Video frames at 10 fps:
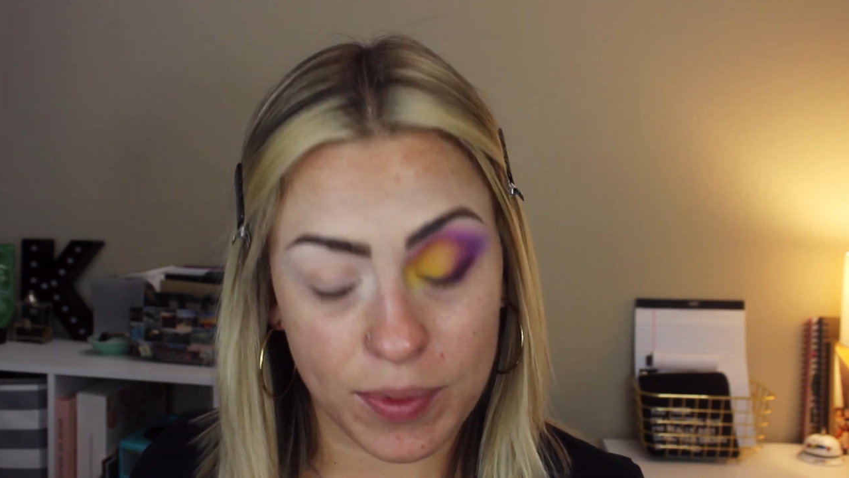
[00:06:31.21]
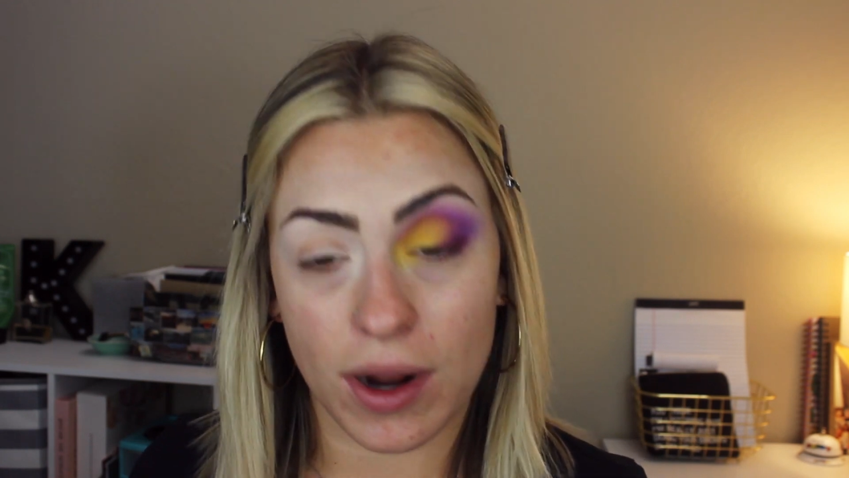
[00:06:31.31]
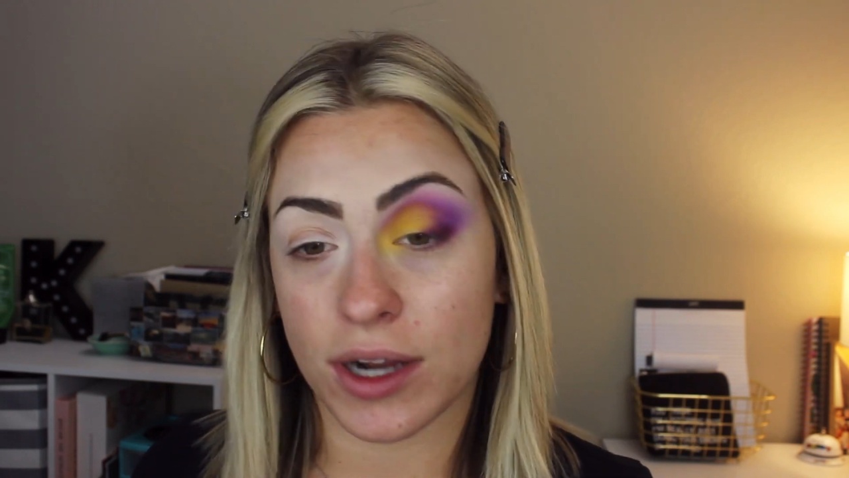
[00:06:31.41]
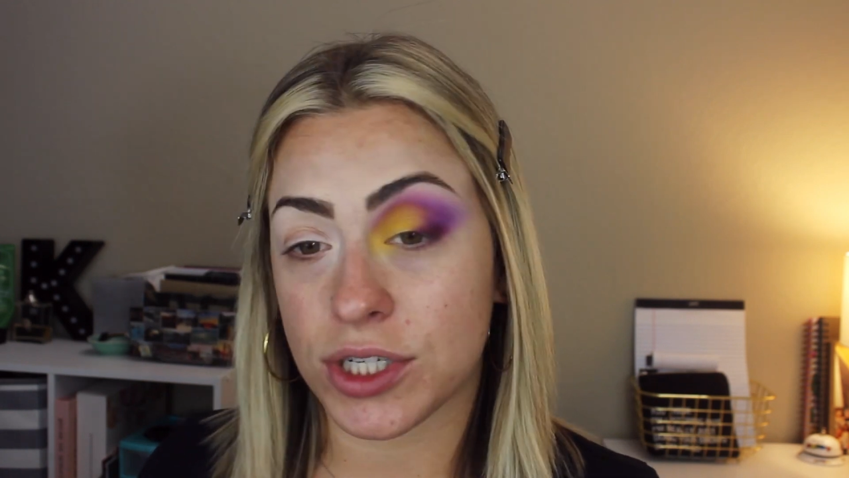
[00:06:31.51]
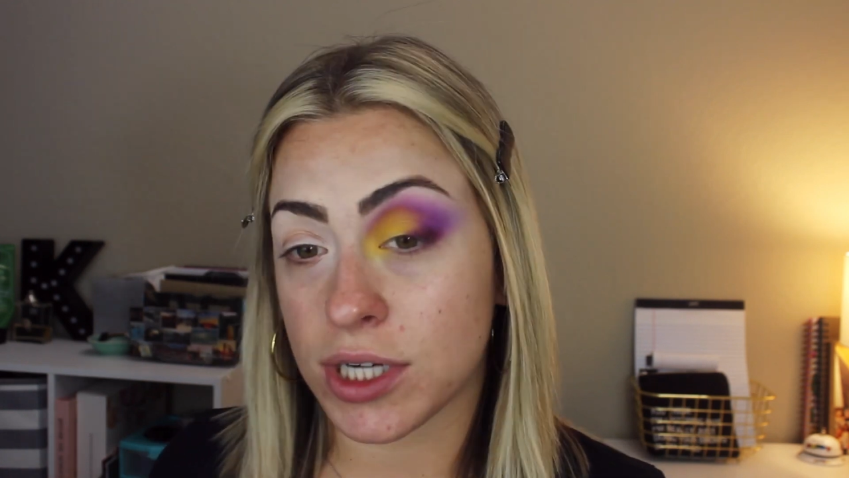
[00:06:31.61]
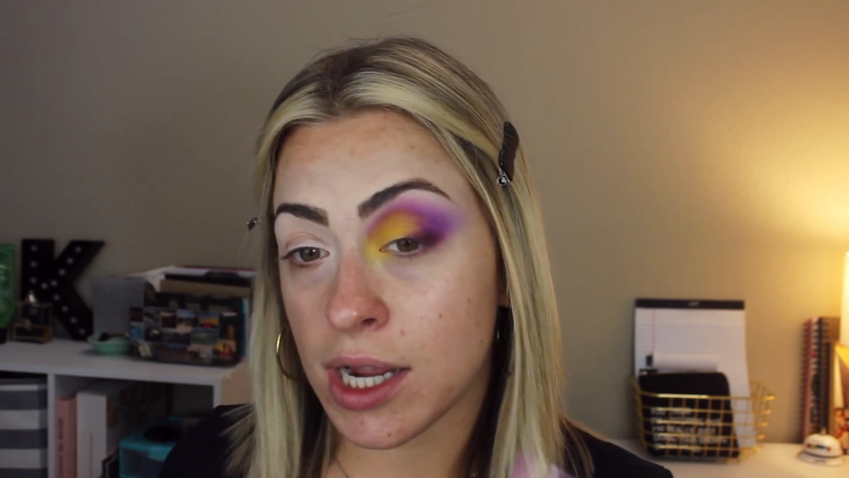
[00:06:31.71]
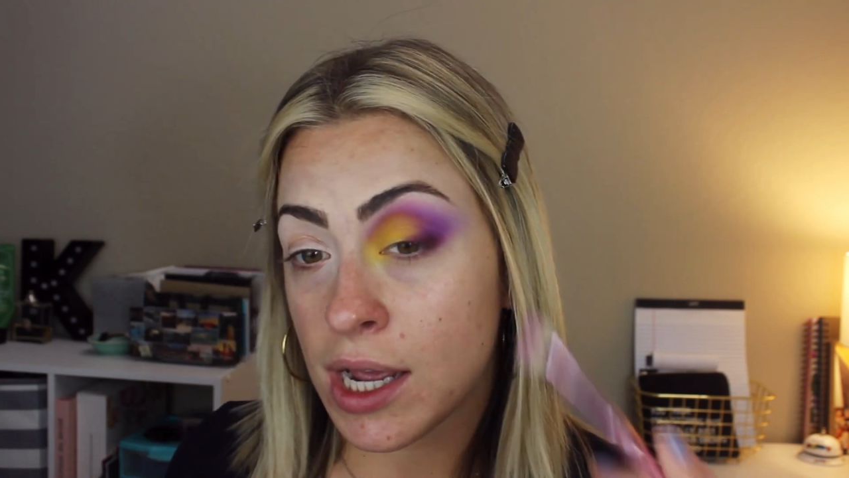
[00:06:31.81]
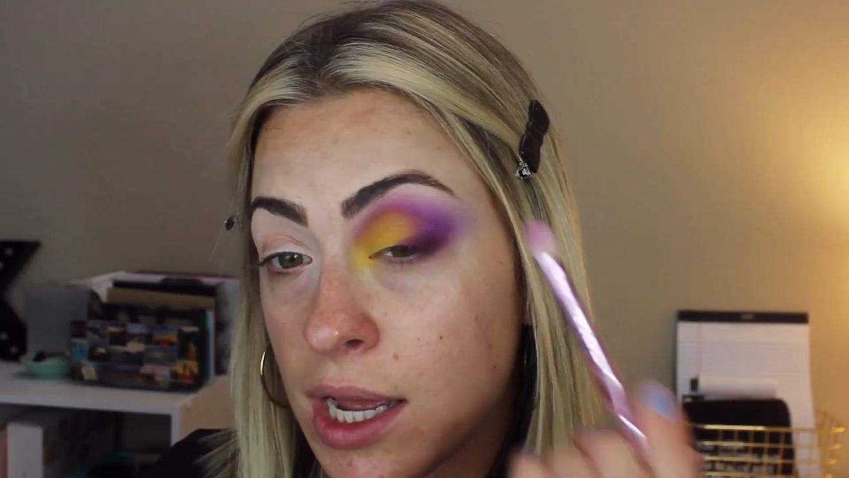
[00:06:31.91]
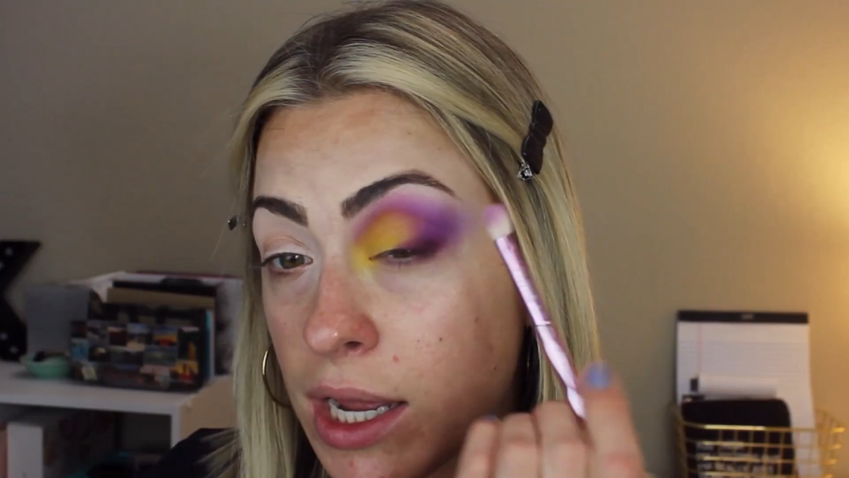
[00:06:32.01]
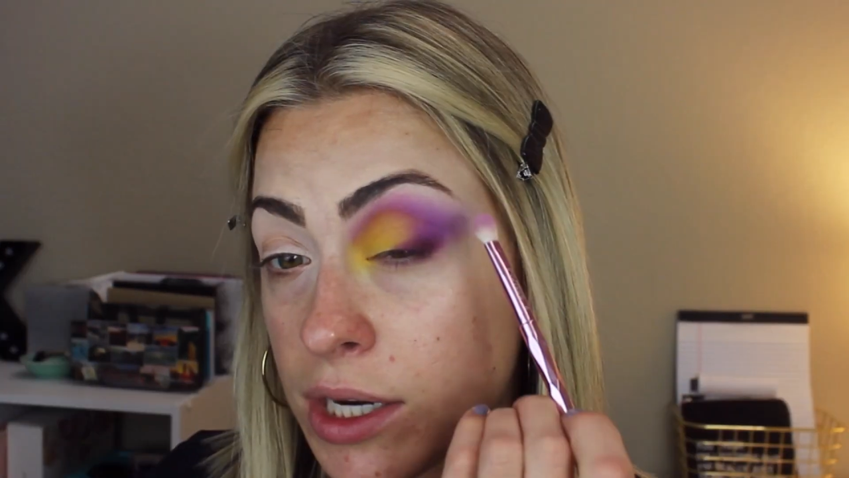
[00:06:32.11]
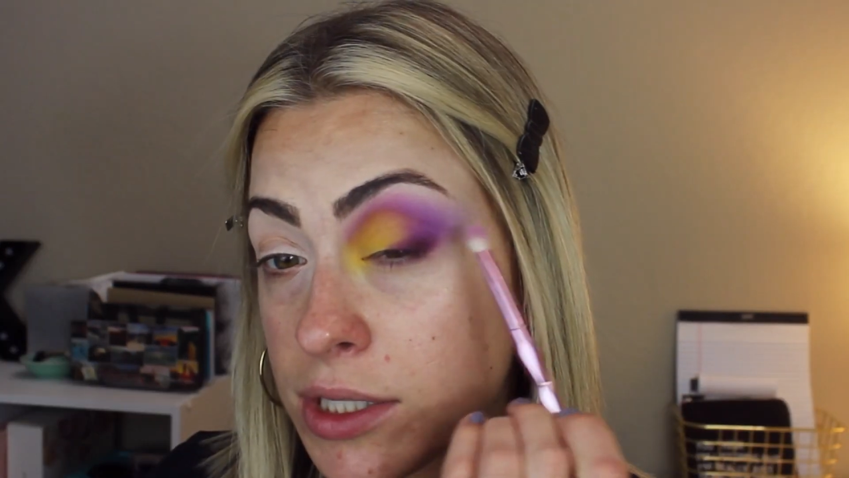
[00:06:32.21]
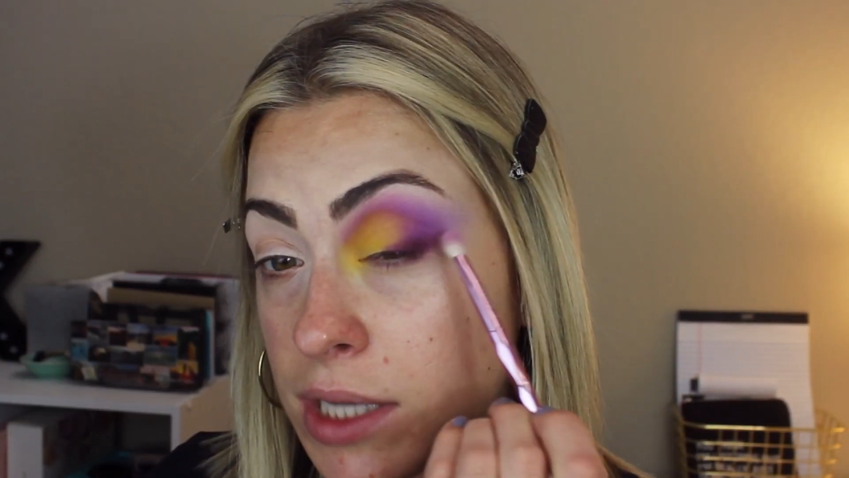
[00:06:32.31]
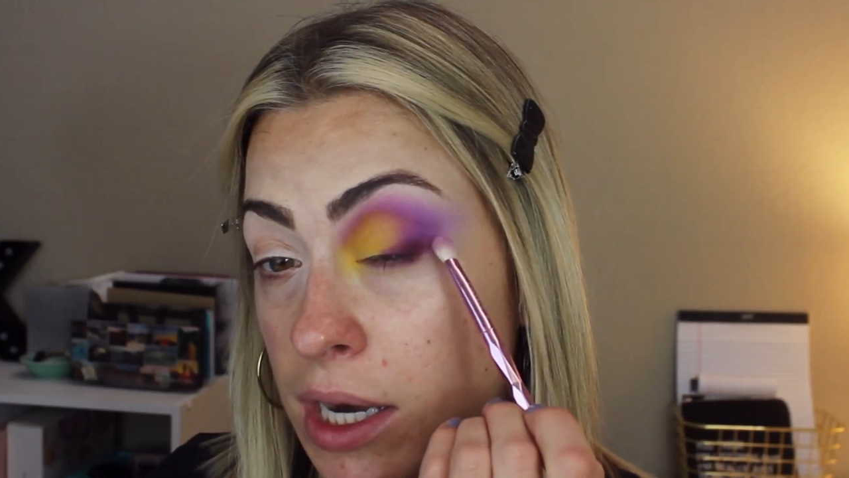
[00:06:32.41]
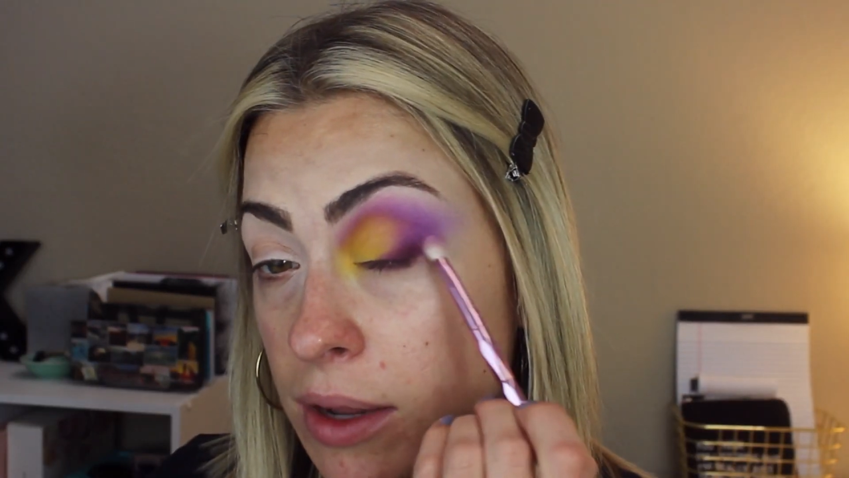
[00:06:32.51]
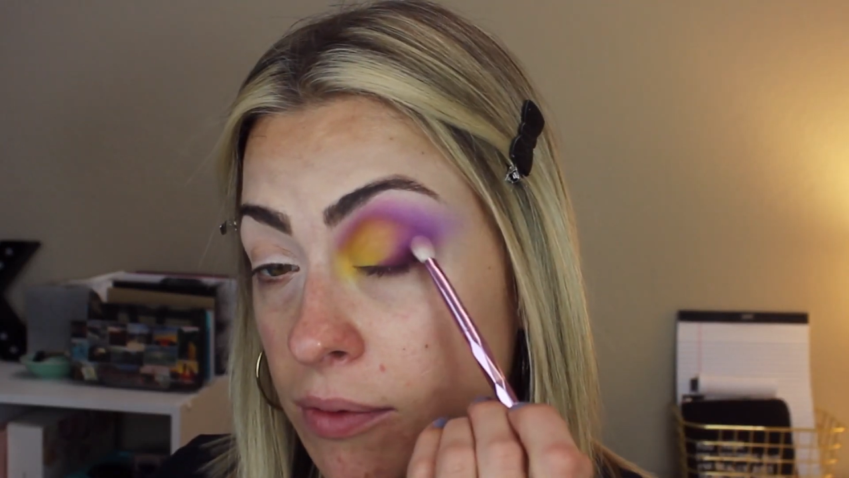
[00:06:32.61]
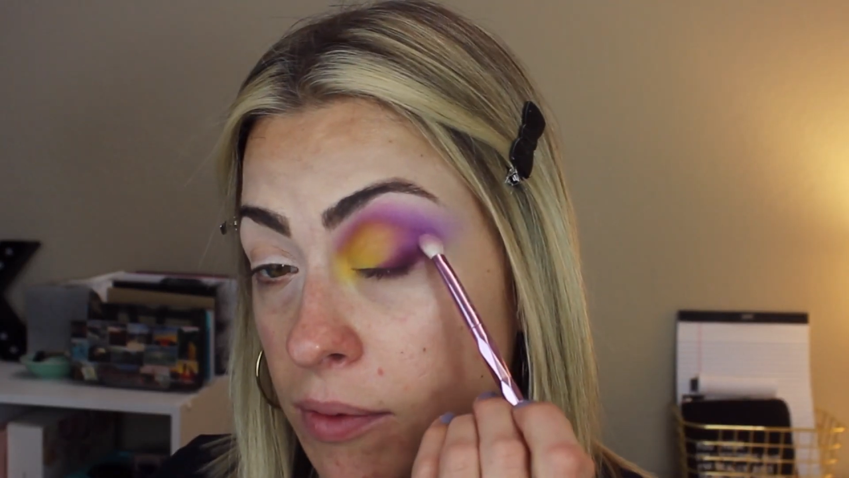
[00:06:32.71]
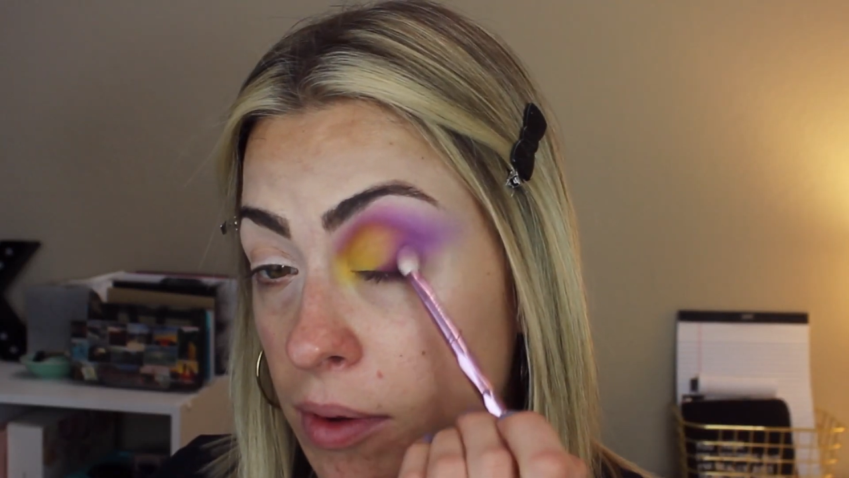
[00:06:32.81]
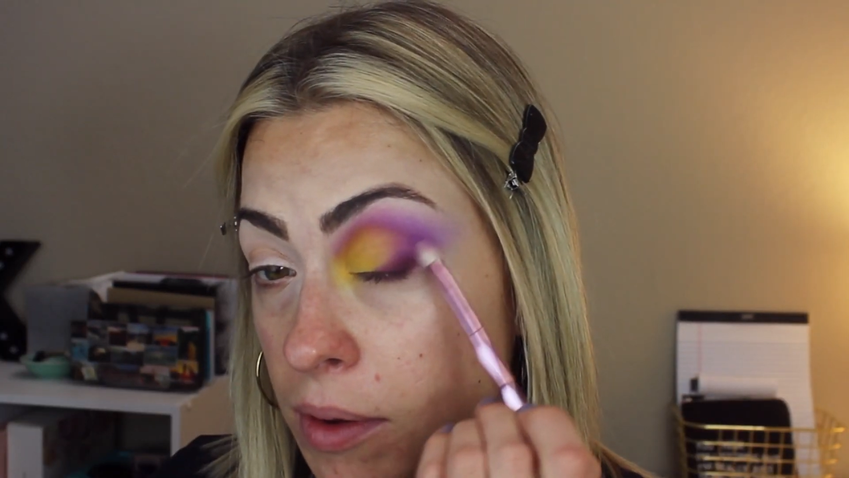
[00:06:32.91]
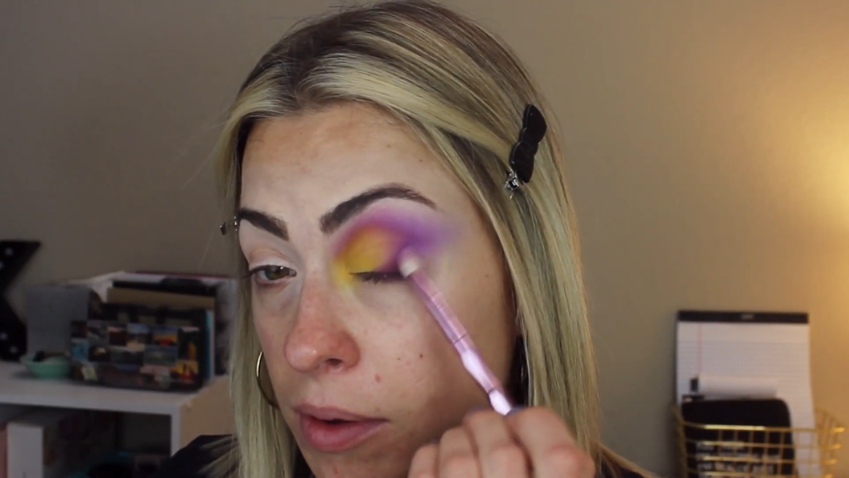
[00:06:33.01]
brush and just kind of,